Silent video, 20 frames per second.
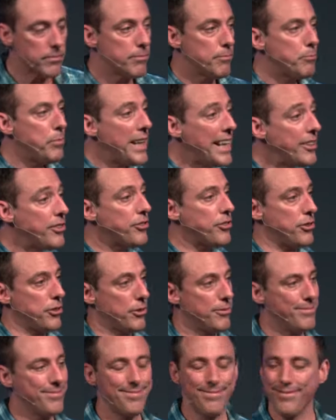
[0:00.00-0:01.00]
bless
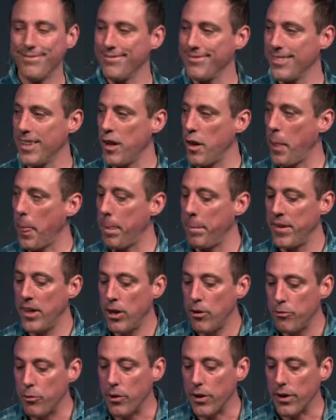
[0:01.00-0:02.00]
you
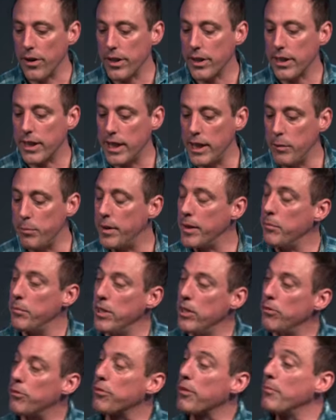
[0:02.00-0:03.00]
for keeping
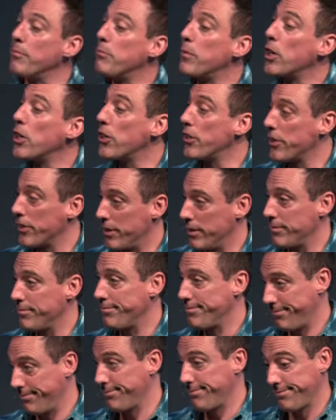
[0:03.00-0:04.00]
me from murder.
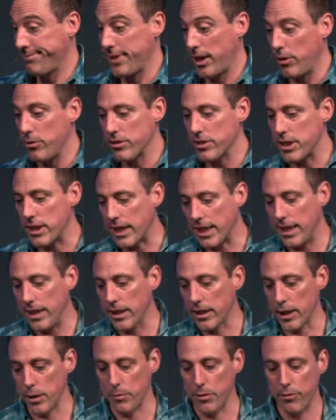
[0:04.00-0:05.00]
I was going to
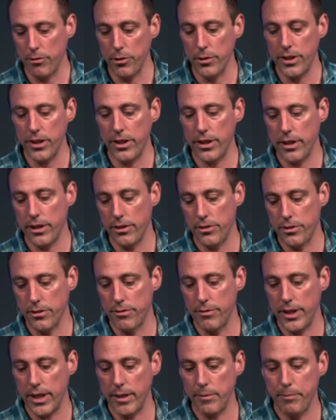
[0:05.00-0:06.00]
kill him if you didn't
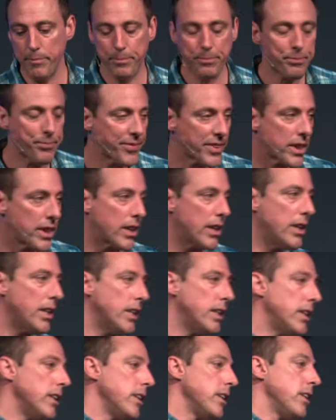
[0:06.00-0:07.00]
intervene.
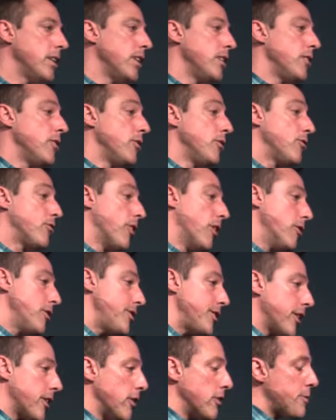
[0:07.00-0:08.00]
So
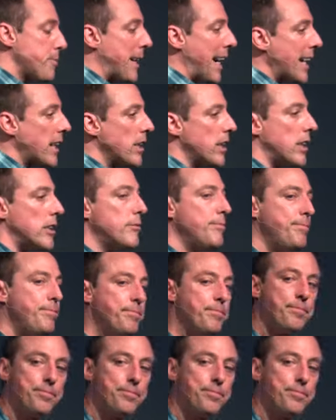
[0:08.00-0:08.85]
she goes back home.